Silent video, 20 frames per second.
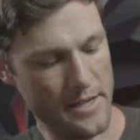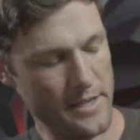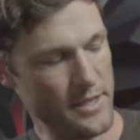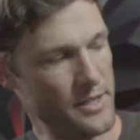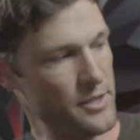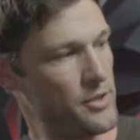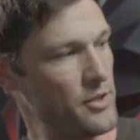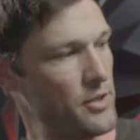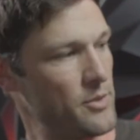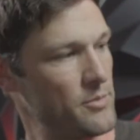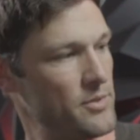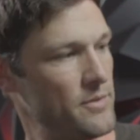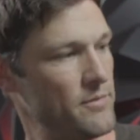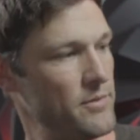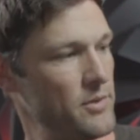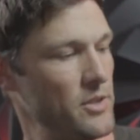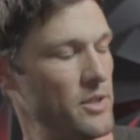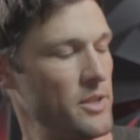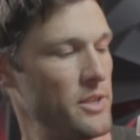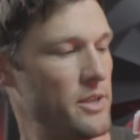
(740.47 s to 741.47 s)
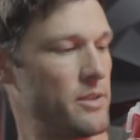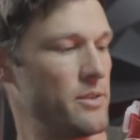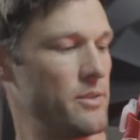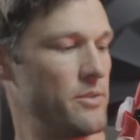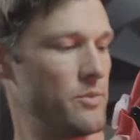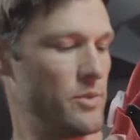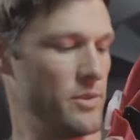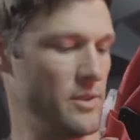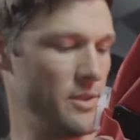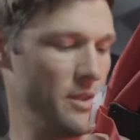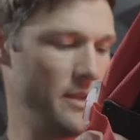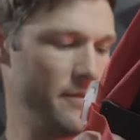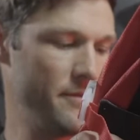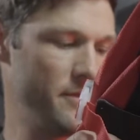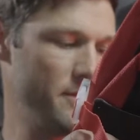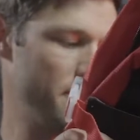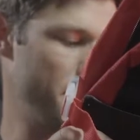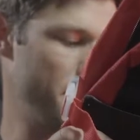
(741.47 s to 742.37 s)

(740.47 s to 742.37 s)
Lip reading: in terms of look. Really love this